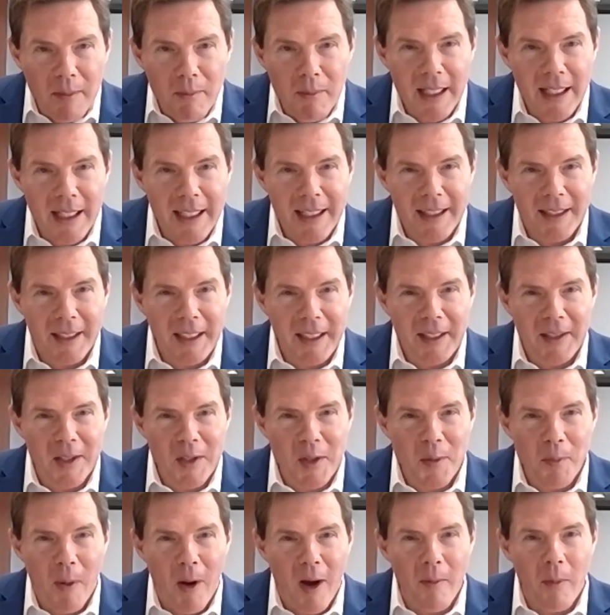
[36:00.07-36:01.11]
immediately in the
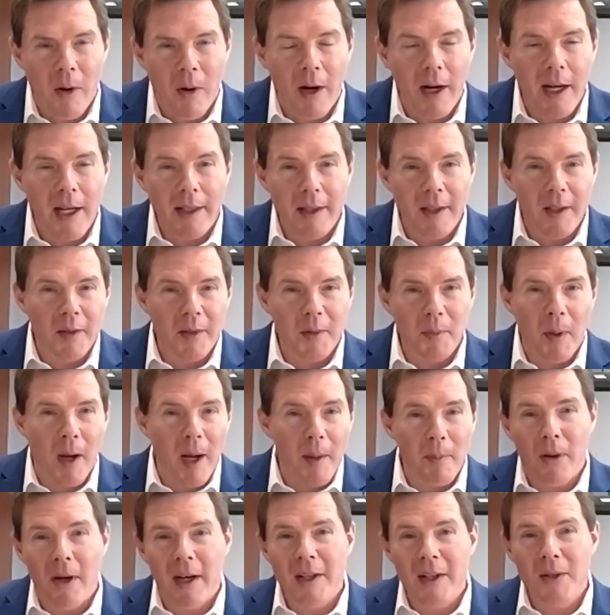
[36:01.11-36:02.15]
spot market, the
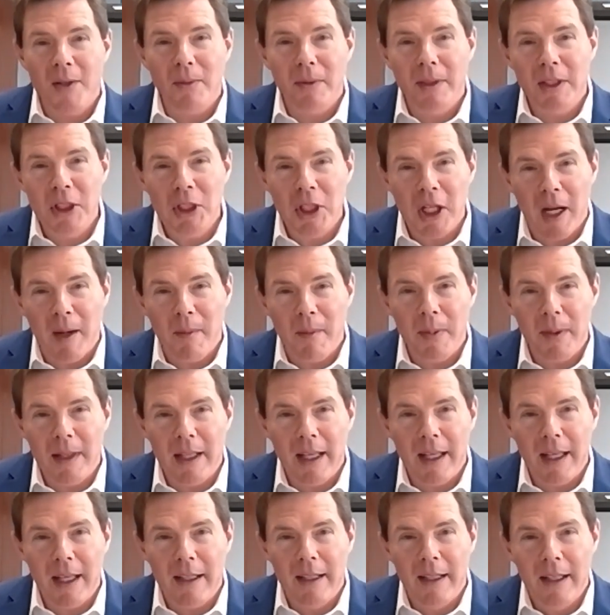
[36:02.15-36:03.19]
spot price would jump,
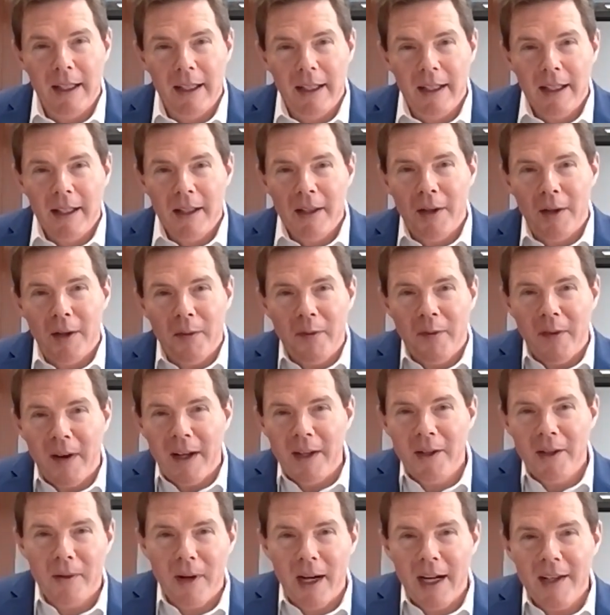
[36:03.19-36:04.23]
and then their
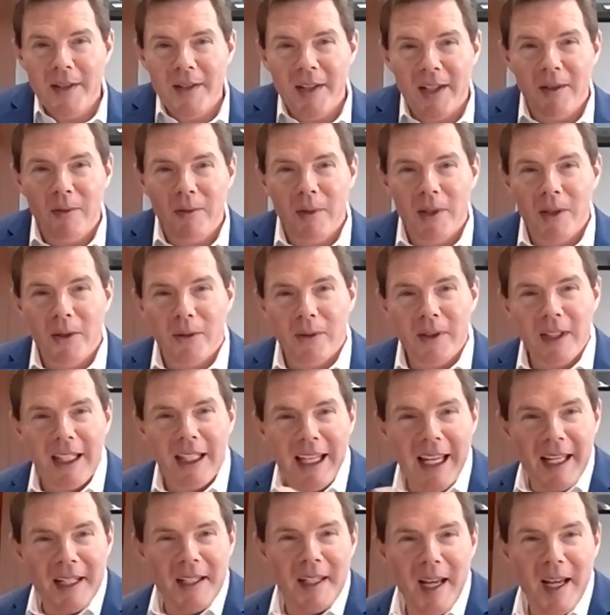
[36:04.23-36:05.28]
fundraising would
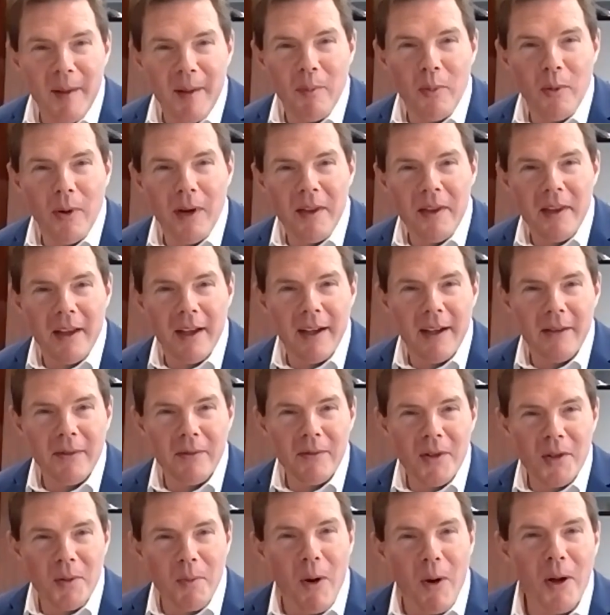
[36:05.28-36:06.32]
only end up with a
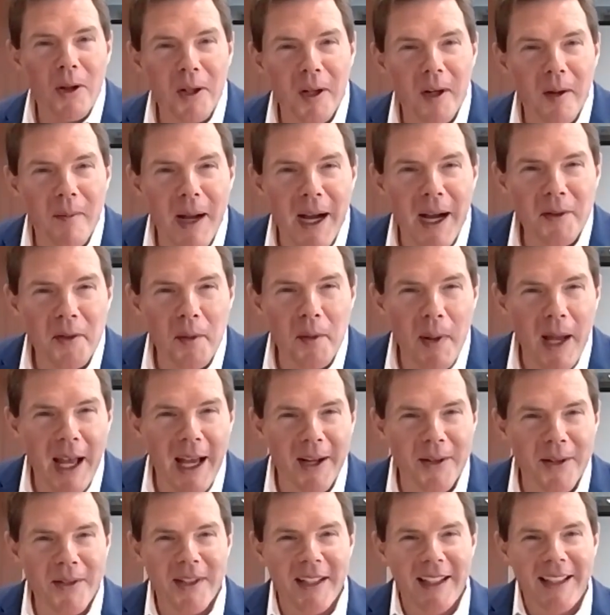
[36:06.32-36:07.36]
smaller amount of
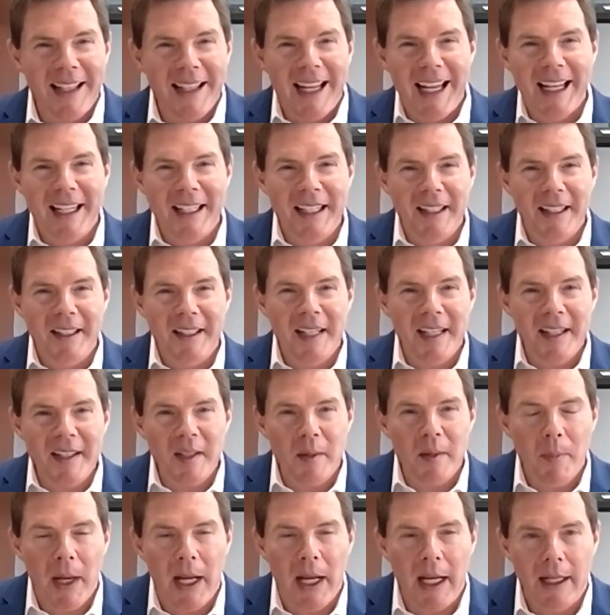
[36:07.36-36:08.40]
pounds than they had
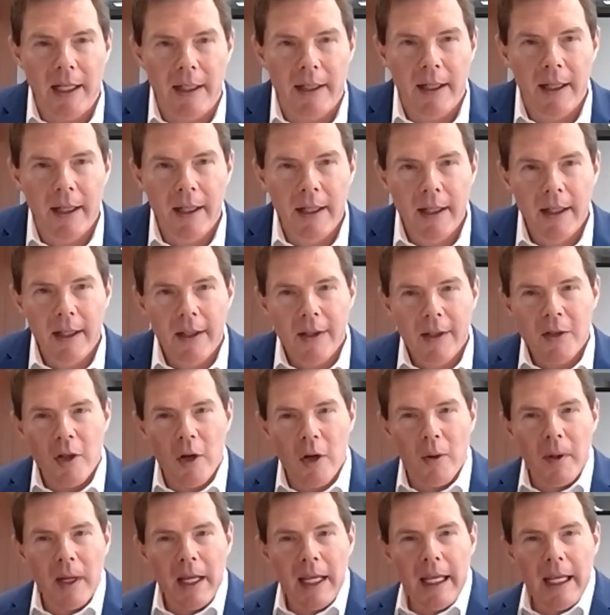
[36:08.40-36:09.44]
anticipated.
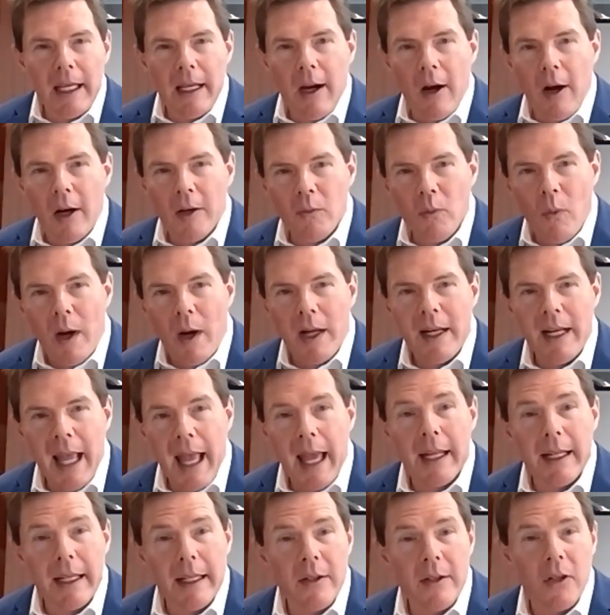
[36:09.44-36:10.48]
So on one
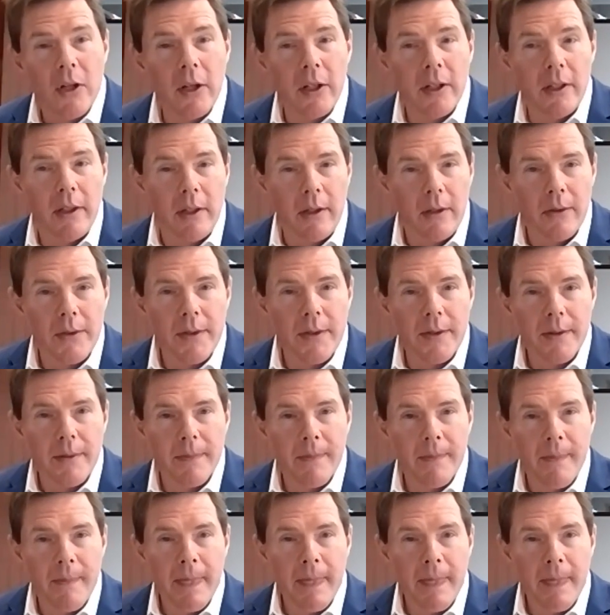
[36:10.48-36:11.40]
hand, it's good news.